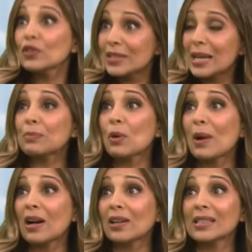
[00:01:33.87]
take
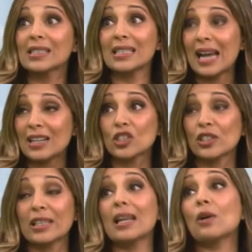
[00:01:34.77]
probiotics, it actually
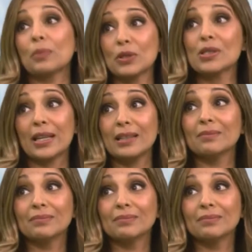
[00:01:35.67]
can help your skin.